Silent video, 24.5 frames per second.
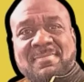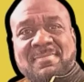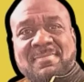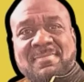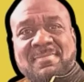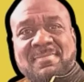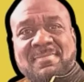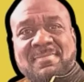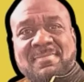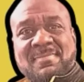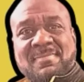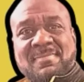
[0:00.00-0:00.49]

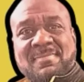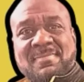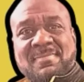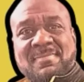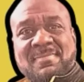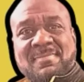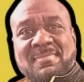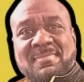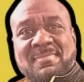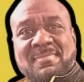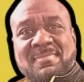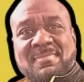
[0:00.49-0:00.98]

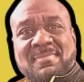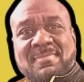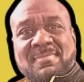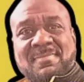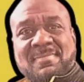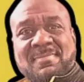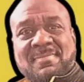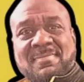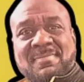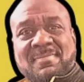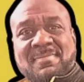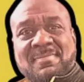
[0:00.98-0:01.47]

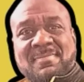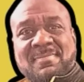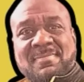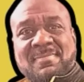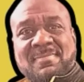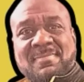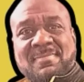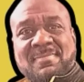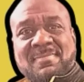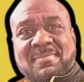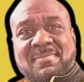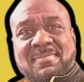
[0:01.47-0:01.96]

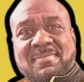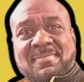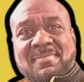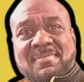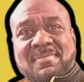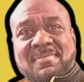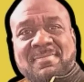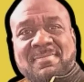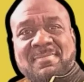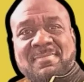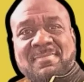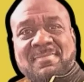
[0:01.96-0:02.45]

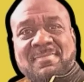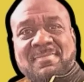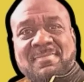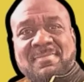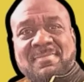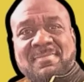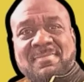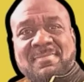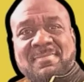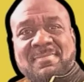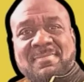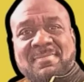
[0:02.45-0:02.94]

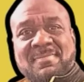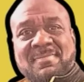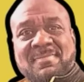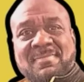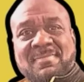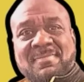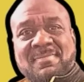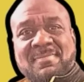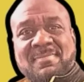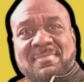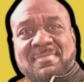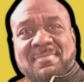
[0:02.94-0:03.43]

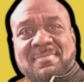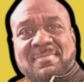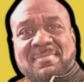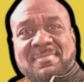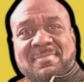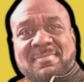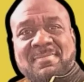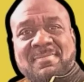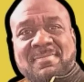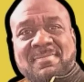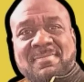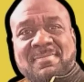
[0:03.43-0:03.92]

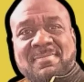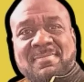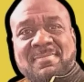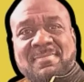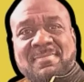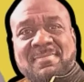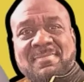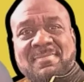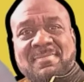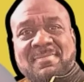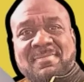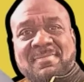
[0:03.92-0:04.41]

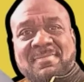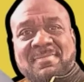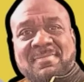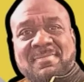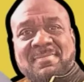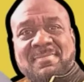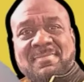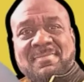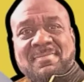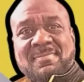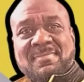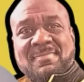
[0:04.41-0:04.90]

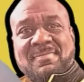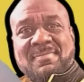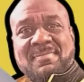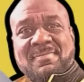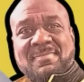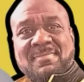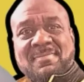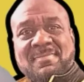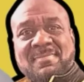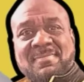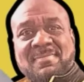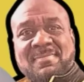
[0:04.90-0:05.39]

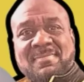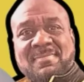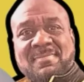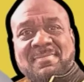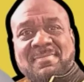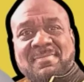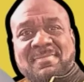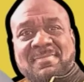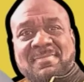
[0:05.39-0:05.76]
No words are spoken by the person on screen.